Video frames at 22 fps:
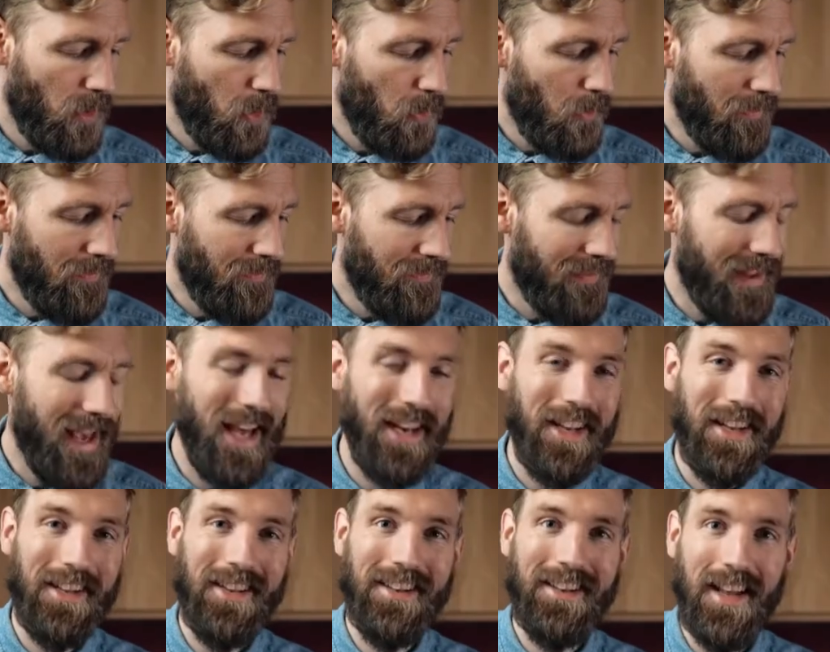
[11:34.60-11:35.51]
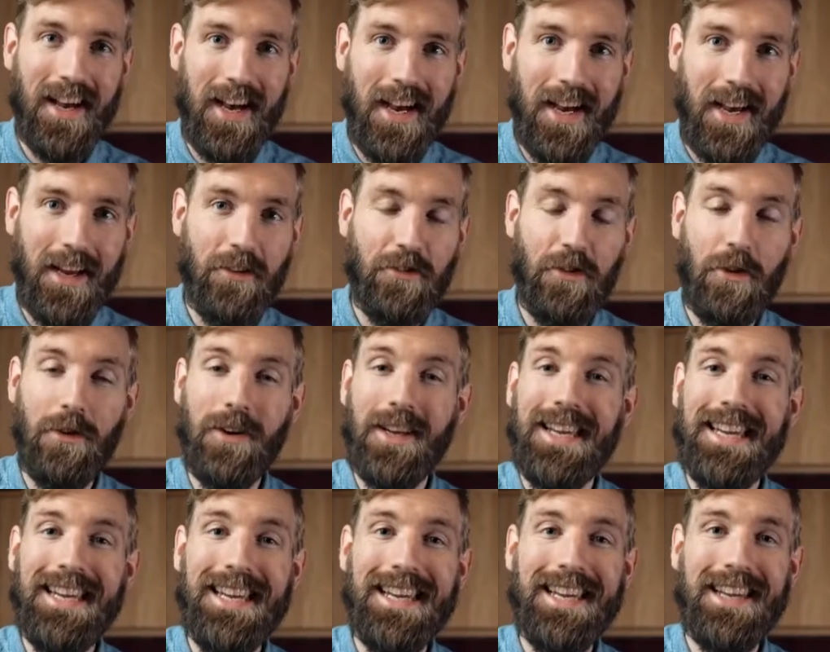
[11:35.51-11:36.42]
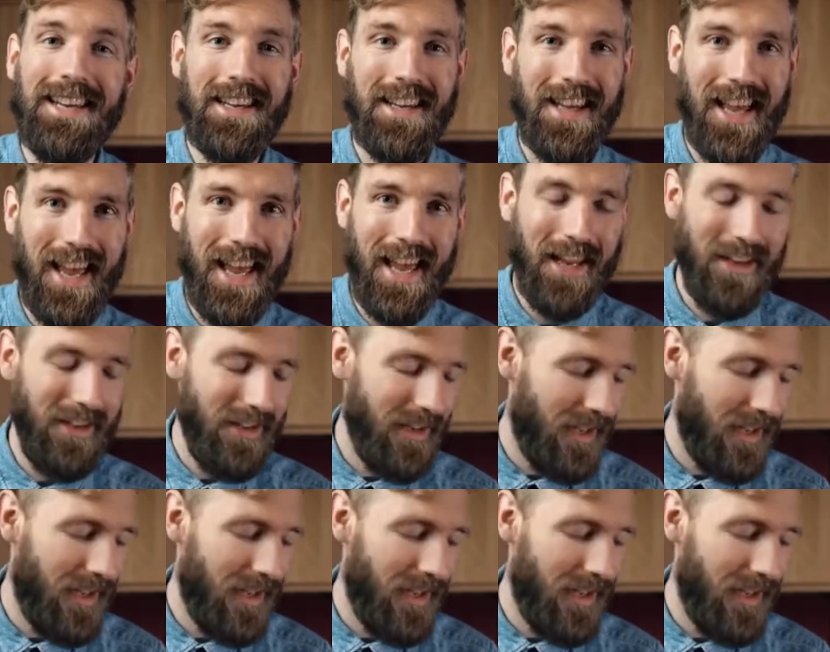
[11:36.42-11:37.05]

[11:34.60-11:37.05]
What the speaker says: with an added 9, so E add